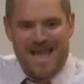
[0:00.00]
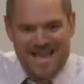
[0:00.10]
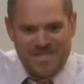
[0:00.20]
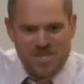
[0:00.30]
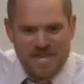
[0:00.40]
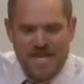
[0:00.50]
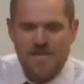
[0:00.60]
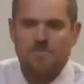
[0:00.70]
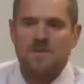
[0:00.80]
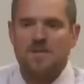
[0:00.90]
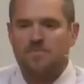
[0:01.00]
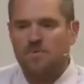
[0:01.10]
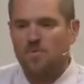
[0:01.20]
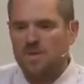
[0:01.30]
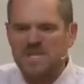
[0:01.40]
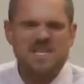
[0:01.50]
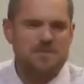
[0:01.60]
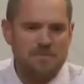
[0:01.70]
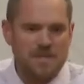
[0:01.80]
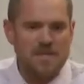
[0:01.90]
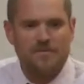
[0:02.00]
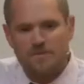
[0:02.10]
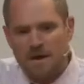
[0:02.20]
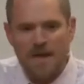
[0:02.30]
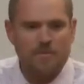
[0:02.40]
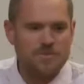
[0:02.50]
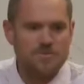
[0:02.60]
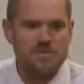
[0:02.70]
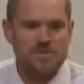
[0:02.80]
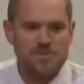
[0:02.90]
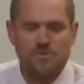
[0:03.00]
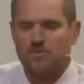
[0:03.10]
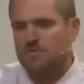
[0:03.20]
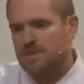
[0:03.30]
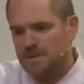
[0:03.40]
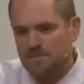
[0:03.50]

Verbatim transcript: educated people really didn't believe the Bible was really true, but,